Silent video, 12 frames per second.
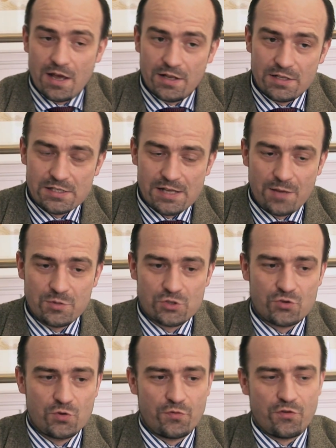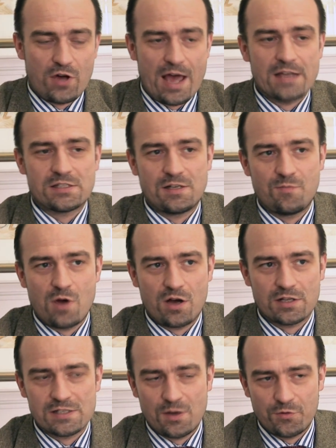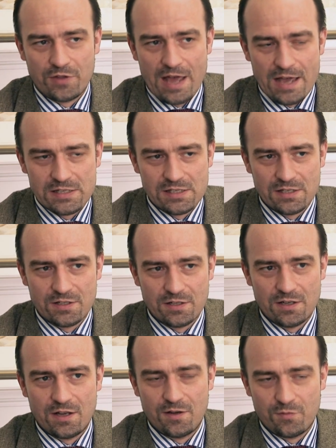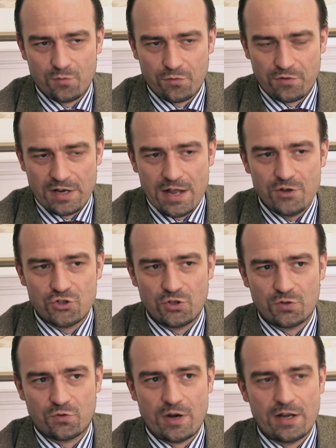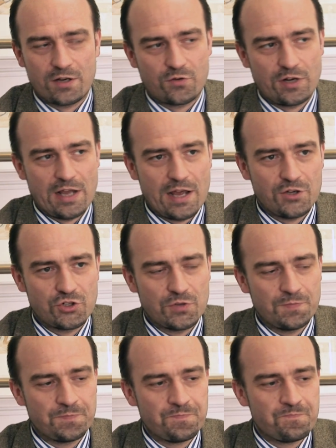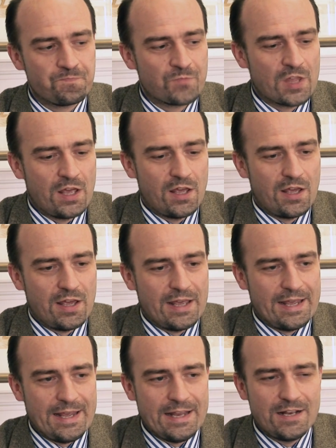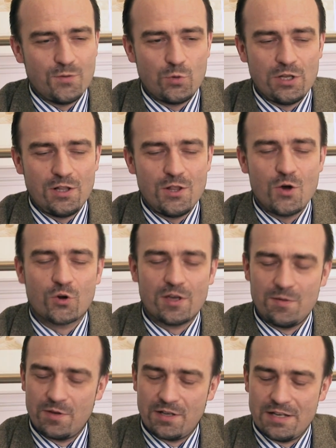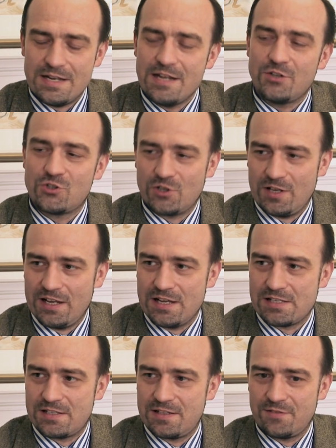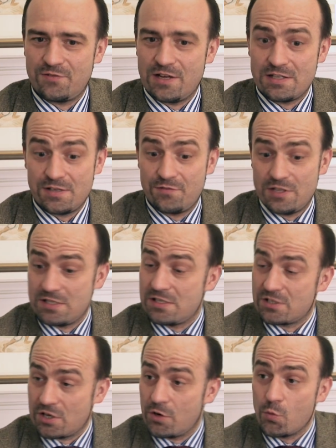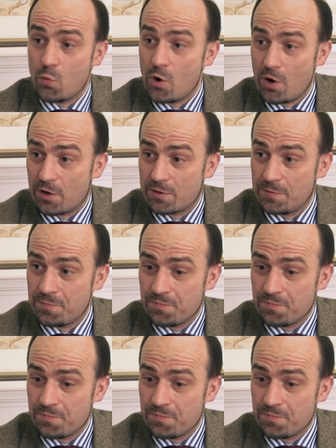And the same is true for asset markets. Now, if the asset for financial credit creation, it will look initially as if this is going to work,